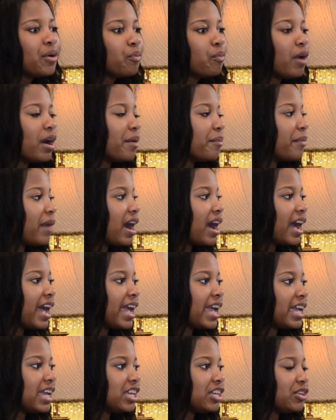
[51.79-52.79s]
what
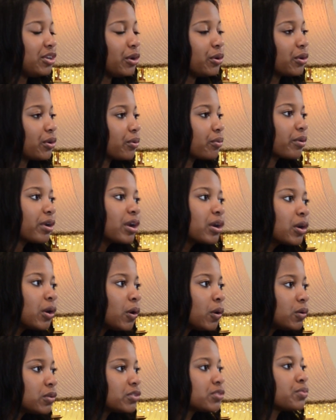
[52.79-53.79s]
my career
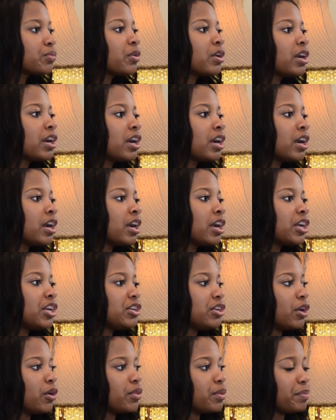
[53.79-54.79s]
goals were,
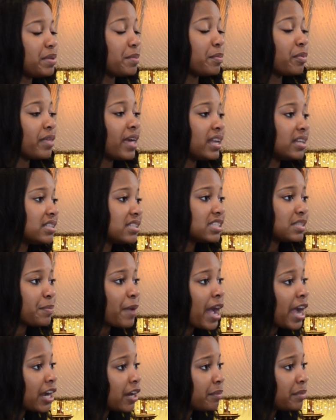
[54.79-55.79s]
the people that
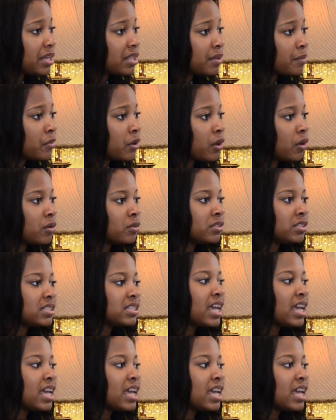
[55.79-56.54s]
inspired me the most.